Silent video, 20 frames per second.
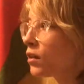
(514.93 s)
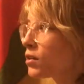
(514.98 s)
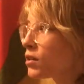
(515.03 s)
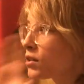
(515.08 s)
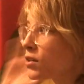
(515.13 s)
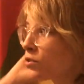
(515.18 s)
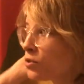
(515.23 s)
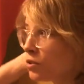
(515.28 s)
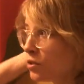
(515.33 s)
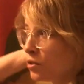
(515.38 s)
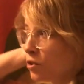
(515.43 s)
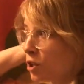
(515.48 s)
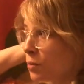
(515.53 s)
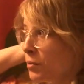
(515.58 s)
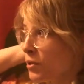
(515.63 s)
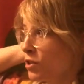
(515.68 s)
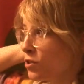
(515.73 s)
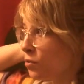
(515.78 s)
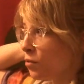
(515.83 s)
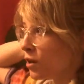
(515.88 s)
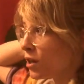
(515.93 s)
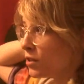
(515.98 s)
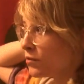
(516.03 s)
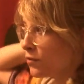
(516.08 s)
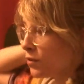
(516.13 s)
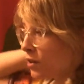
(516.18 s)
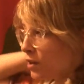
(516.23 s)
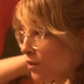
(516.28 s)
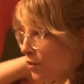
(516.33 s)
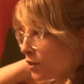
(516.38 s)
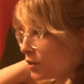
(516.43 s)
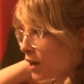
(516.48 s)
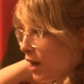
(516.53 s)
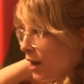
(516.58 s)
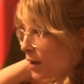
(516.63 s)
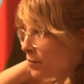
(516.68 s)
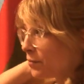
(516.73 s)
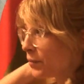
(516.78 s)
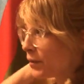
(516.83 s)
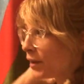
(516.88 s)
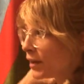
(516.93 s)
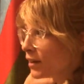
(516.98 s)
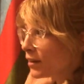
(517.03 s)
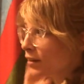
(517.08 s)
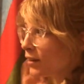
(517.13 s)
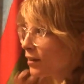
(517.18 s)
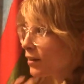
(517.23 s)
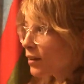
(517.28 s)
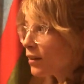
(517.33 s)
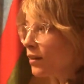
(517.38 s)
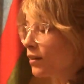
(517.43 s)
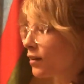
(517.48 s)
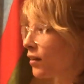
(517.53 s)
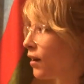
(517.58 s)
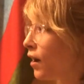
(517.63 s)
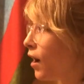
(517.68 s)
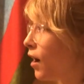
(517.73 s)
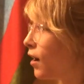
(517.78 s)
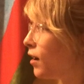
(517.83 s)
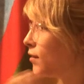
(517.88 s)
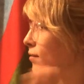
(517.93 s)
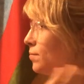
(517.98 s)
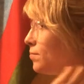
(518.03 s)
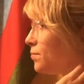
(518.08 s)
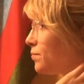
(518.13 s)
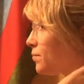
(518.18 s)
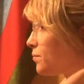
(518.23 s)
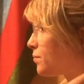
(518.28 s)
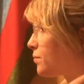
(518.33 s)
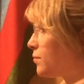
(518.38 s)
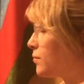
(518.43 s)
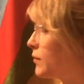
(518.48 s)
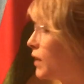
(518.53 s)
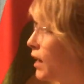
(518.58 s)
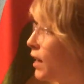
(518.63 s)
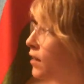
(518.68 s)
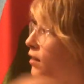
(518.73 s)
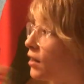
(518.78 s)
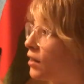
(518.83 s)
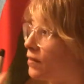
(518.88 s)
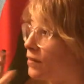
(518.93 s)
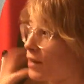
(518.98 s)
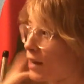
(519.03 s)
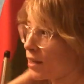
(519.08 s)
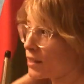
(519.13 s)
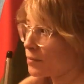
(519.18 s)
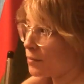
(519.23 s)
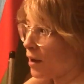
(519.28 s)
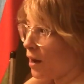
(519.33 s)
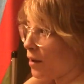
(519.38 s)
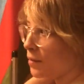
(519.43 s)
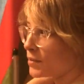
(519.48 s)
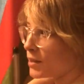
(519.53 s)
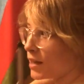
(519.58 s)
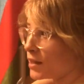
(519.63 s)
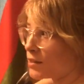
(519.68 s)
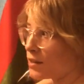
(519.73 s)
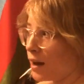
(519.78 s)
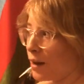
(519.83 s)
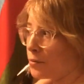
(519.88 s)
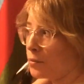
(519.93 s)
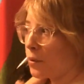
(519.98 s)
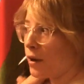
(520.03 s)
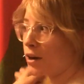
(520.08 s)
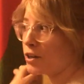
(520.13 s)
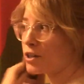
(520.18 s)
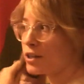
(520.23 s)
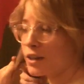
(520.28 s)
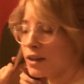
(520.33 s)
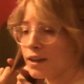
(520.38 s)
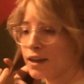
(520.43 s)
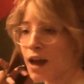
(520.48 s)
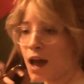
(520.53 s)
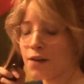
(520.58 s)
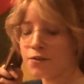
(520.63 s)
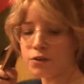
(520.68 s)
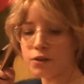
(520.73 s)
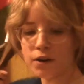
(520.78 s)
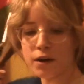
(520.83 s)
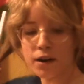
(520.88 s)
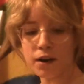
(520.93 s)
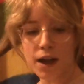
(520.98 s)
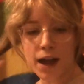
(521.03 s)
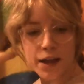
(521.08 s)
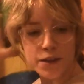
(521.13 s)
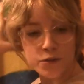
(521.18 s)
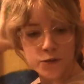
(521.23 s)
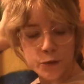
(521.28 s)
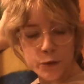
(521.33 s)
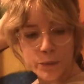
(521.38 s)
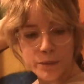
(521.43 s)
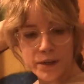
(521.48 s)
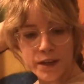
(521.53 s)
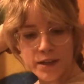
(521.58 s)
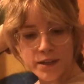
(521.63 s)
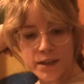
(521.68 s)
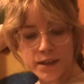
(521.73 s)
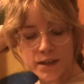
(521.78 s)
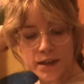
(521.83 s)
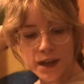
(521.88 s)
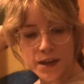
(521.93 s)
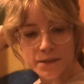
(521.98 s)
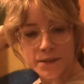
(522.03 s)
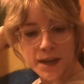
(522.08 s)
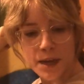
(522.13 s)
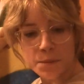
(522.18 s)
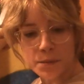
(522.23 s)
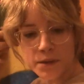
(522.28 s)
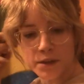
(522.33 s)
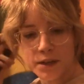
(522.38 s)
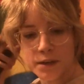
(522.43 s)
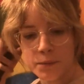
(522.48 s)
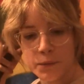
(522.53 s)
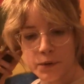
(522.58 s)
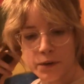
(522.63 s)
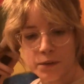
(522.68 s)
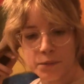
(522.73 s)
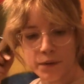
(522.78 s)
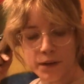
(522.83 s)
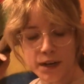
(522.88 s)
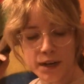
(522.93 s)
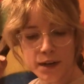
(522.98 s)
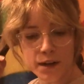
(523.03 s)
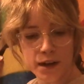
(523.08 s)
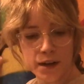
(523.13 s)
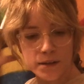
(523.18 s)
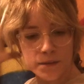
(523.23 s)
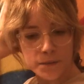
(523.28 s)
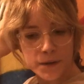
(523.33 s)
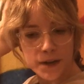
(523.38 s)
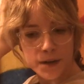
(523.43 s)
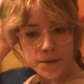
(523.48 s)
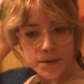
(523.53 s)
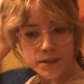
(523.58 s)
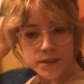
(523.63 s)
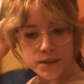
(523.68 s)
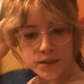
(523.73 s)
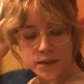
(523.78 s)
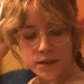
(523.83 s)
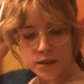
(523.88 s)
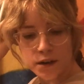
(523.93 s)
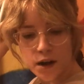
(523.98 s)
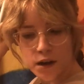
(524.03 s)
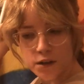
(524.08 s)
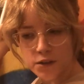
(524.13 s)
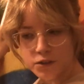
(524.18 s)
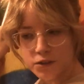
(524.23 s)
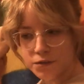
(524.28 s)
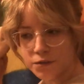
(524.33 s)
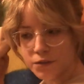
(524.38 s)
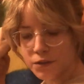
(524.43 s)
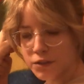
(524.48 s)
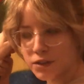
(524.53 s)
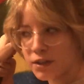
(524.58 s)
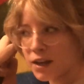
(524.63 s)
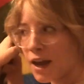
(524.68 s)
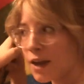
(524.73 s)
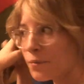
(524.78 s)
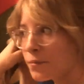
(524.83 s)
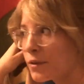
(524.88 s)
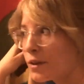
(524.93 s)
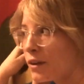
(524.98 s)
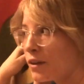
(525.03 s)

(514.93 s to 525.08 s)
So this should be stories for another time, but I love Dance Moms. I stopped watching it after high school because I didn't have cable anymore when I went to college the first time.